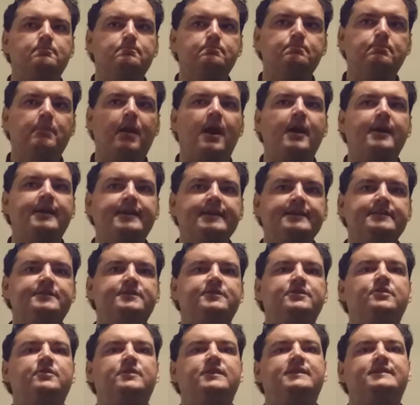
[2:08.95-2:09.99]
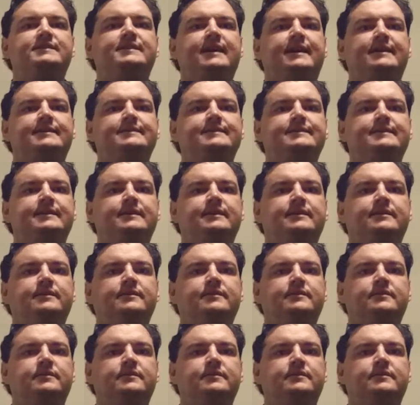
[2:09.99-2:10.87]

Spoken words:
mockist unit testing,